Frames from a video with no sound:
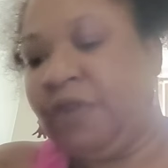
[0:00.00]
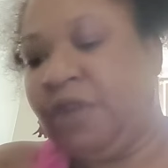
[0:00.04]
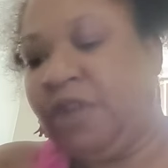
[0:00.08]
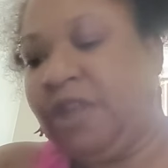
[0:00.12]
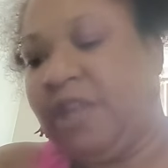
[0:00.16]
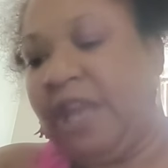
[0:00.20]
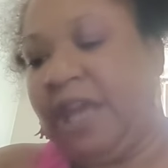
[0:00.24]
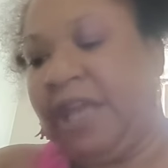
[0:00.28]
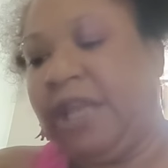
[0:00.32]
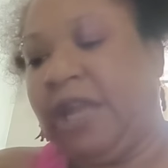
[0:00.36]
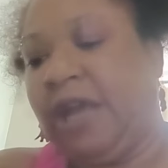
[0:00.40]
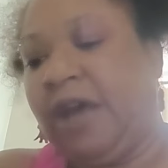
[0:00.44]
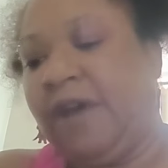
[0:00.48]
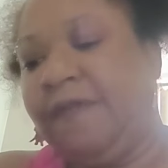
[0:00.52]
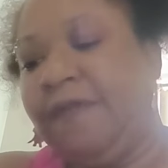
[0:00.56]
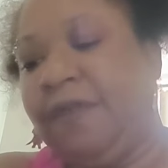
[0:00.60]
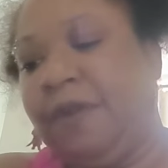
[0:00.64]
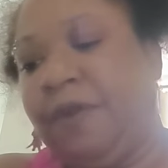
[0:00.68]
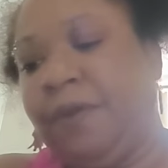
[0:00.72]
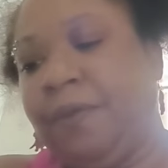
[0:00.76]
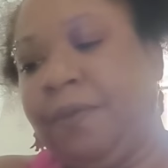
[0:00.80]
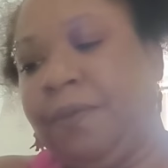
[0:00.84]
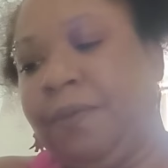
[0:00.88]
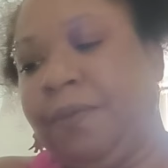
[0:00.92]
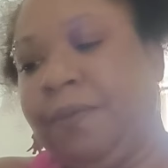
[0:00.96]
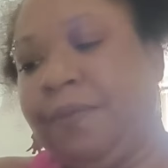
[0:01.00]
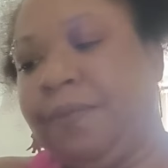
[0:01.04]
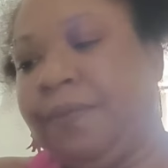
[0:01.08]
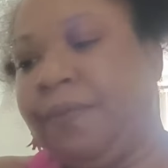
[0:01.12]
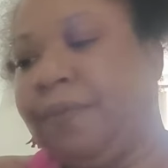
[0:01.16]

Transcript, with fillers: They love you.